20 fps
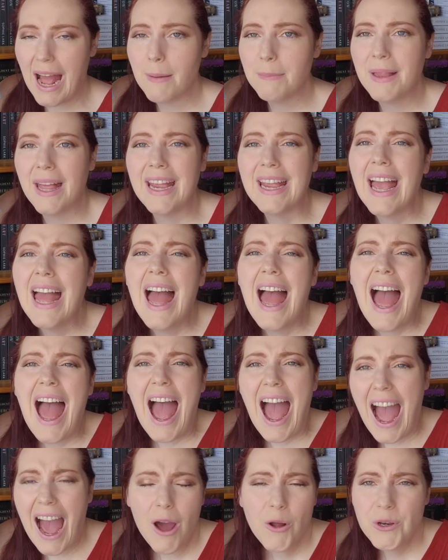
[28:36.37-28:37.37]
I'm like,
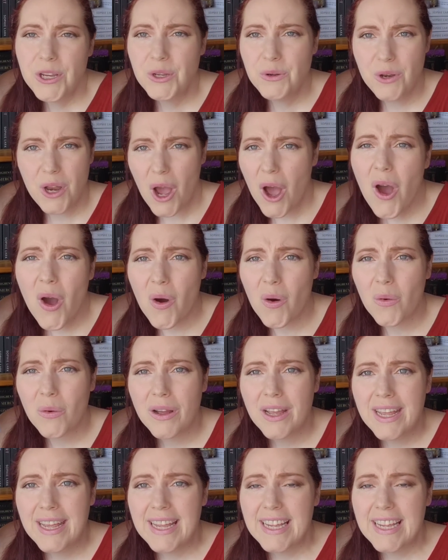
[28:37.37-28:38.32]
how do you know?